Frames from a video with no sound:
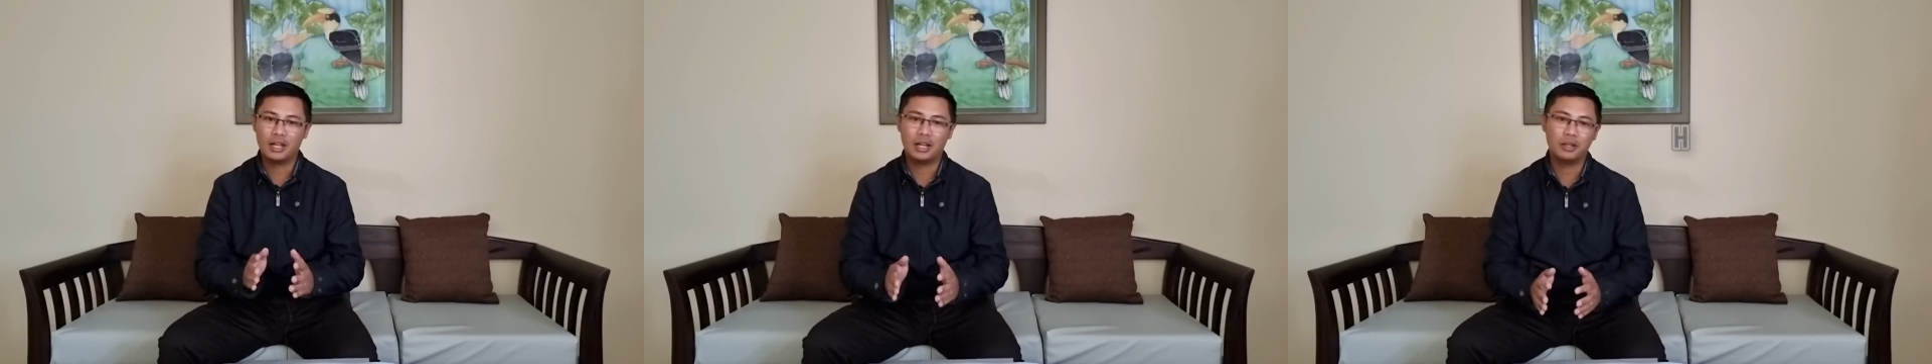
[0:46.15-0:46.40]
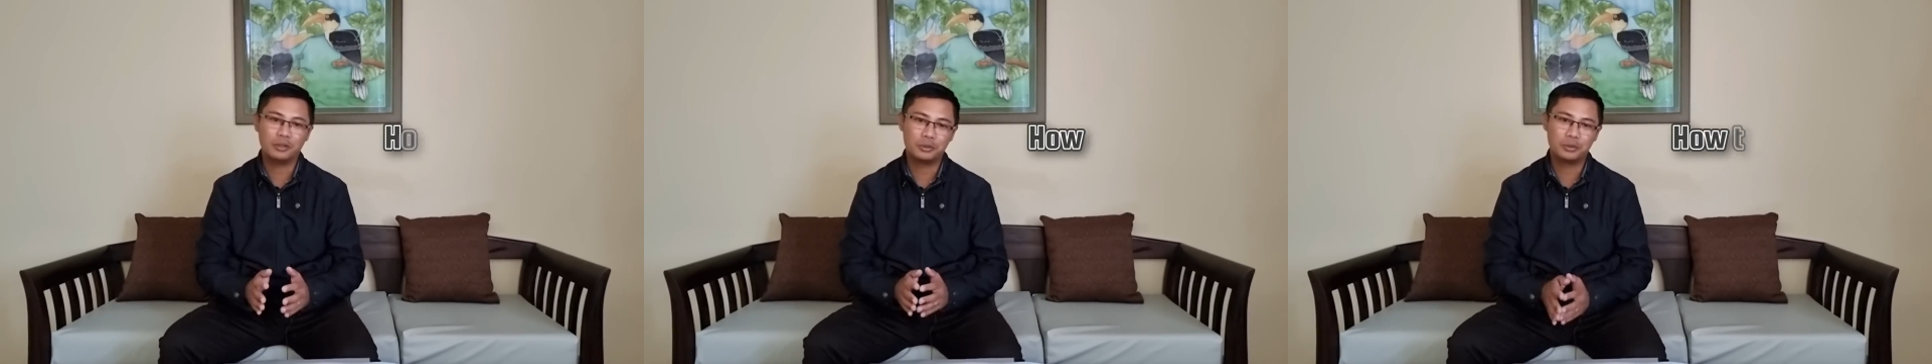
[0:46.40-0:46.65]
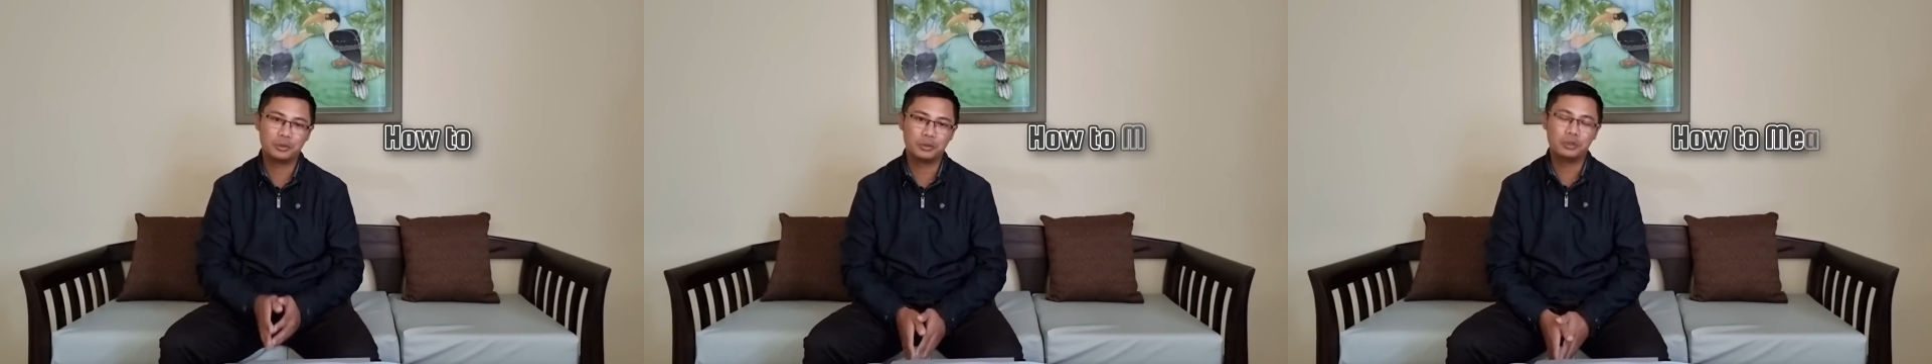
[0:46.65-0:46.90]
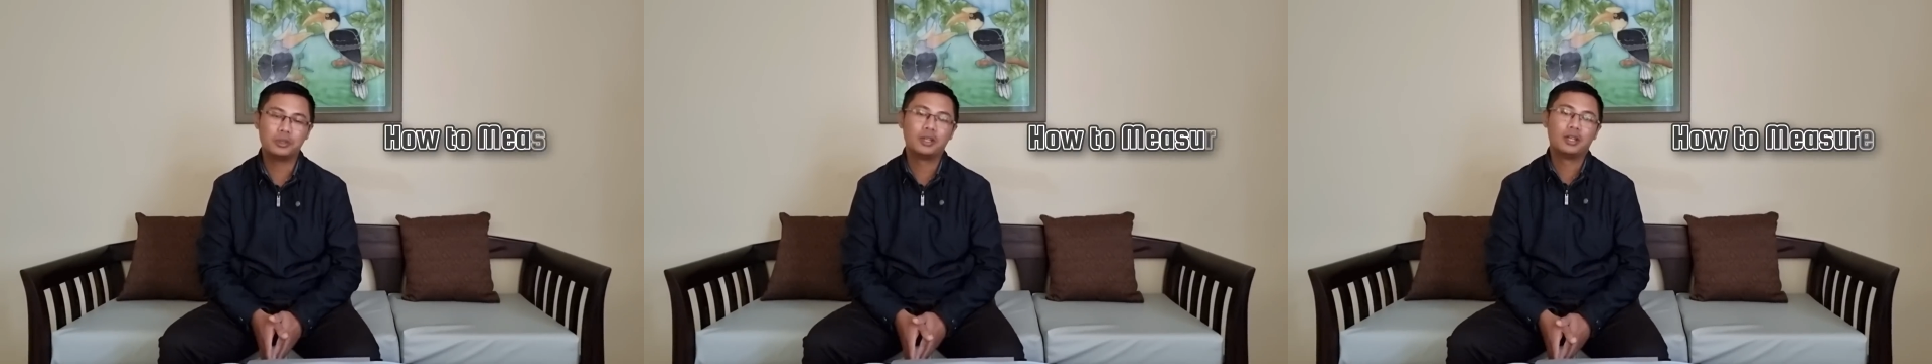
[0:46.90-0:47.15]
how
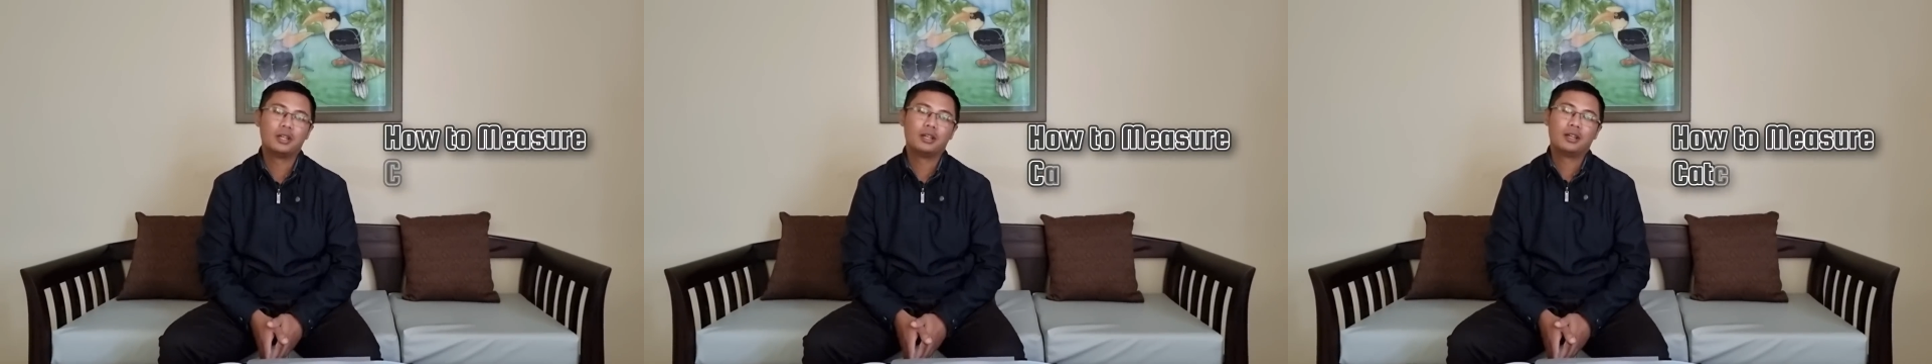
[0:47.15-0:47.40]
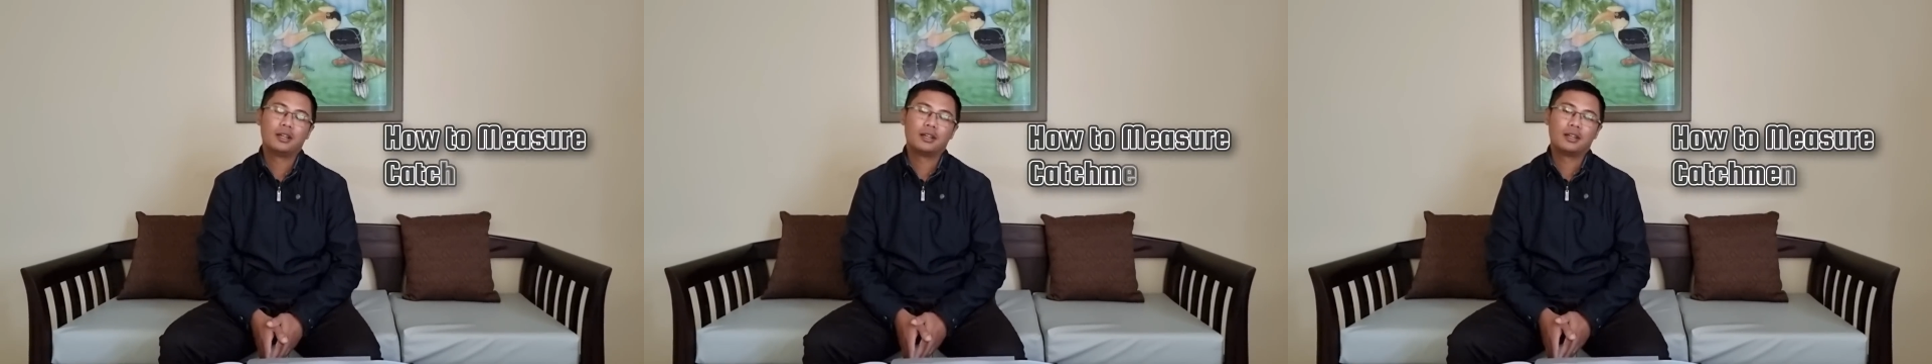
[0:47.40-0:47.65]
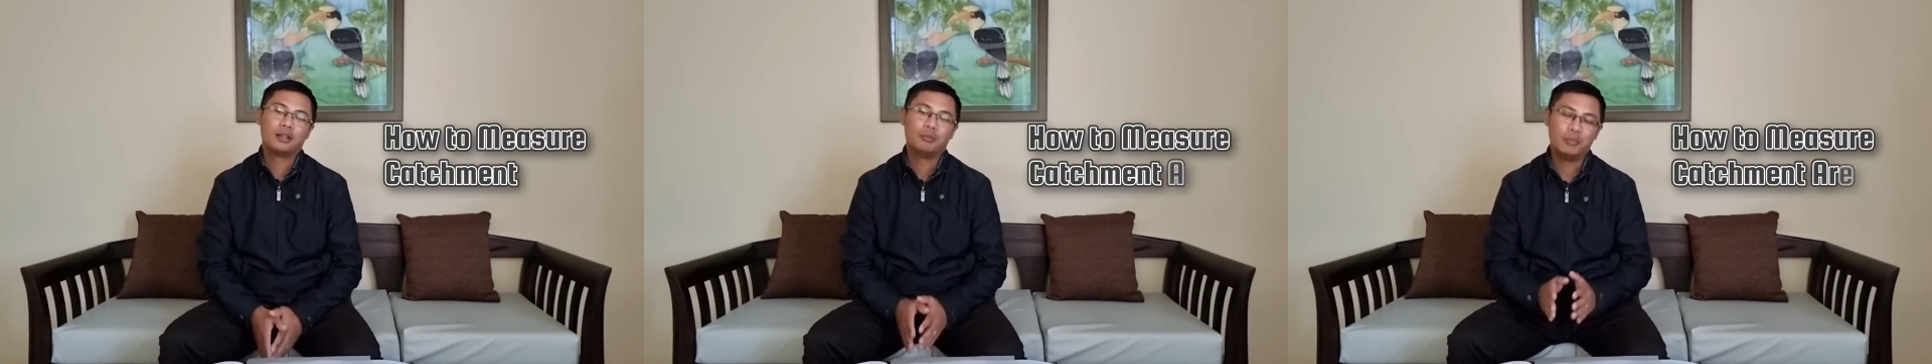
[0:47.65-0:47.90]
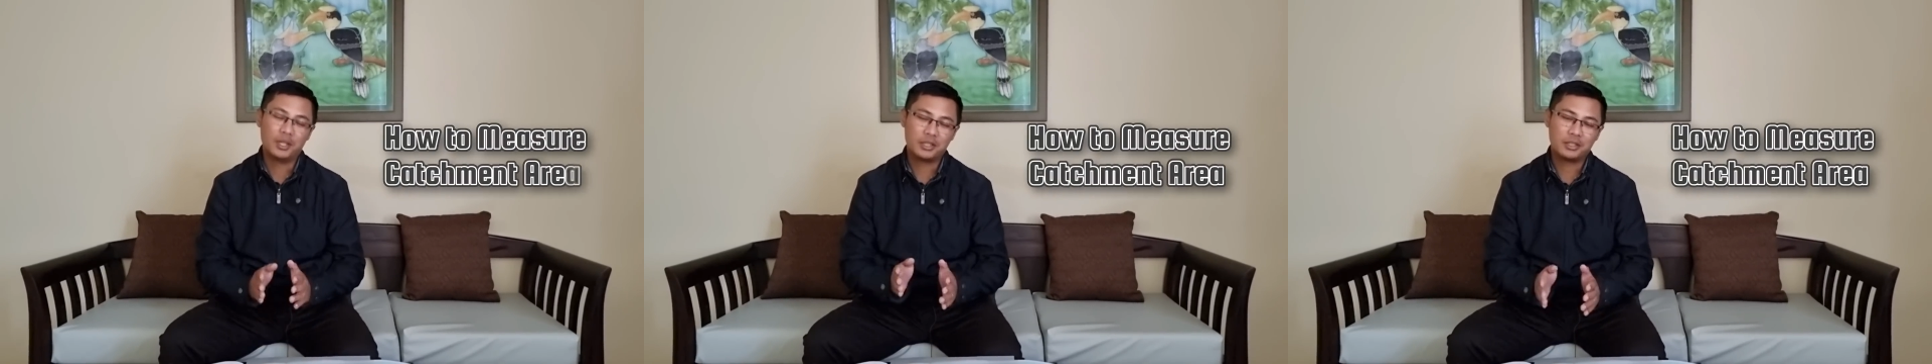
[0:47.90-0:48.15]
to
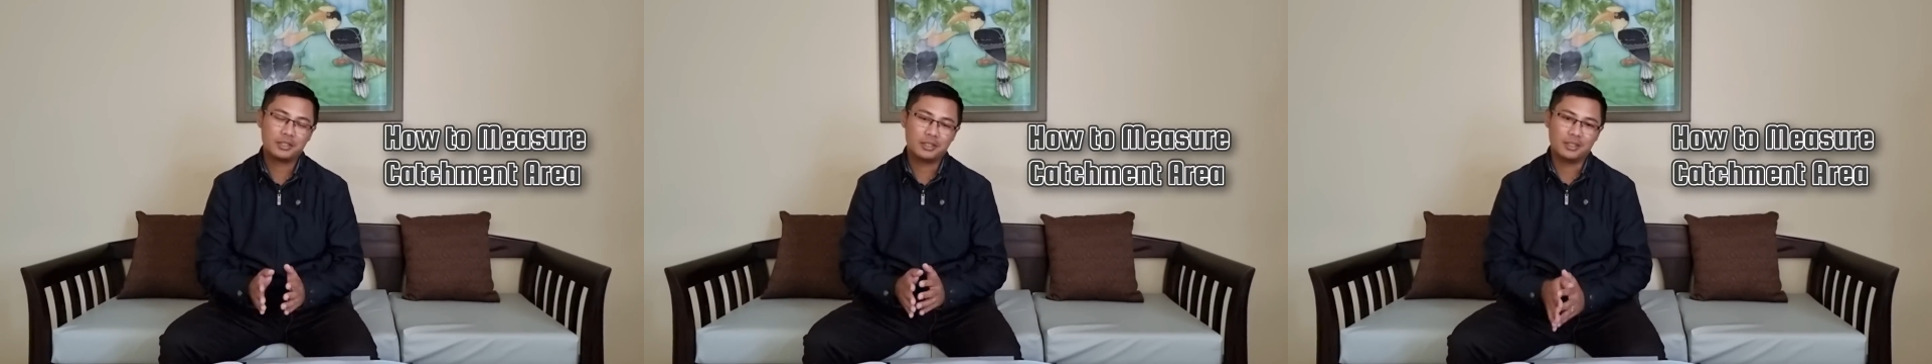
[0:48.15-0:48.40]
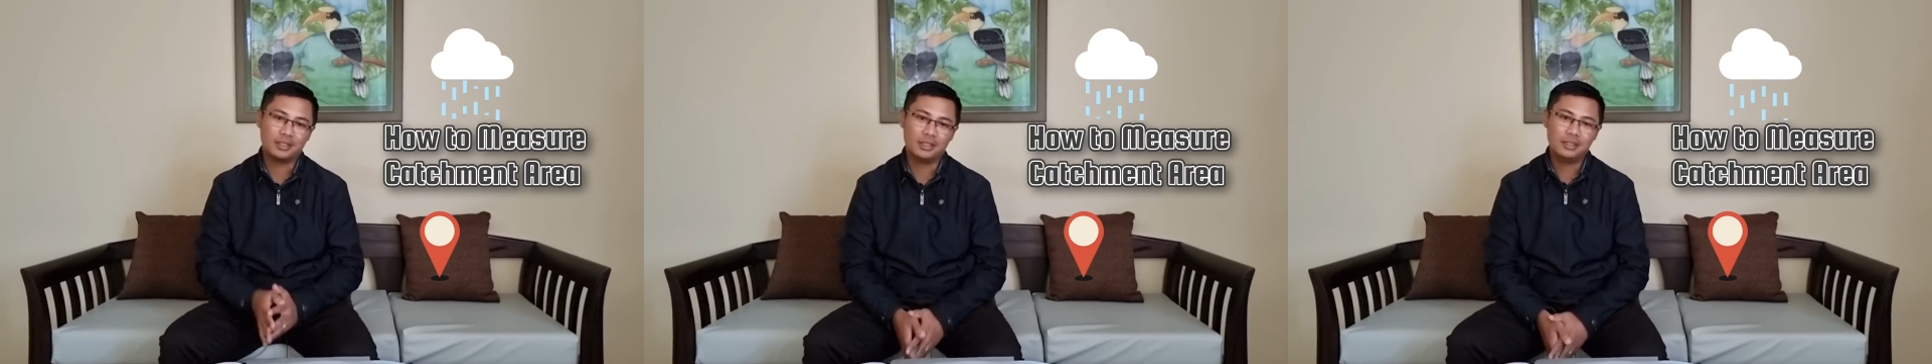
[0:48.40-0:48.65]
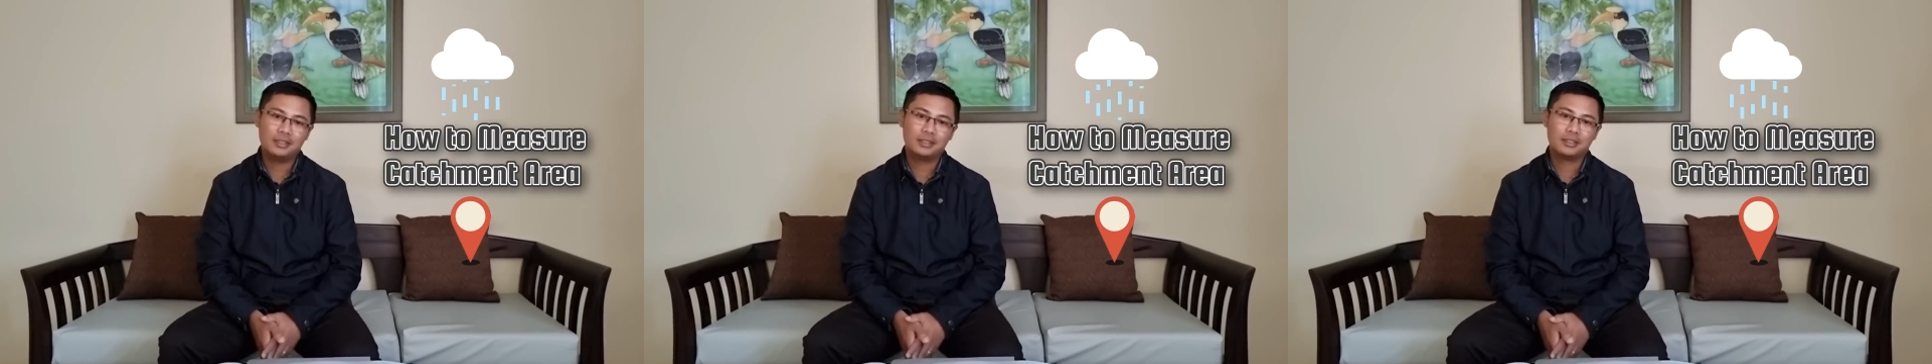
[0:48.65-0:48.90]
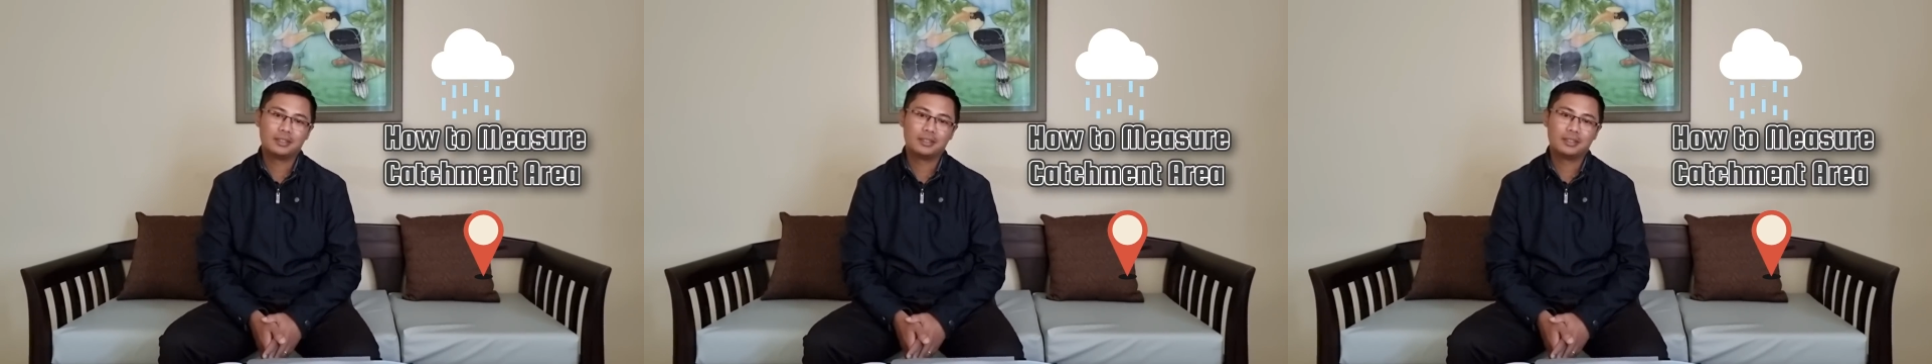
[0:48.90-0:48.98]
measure a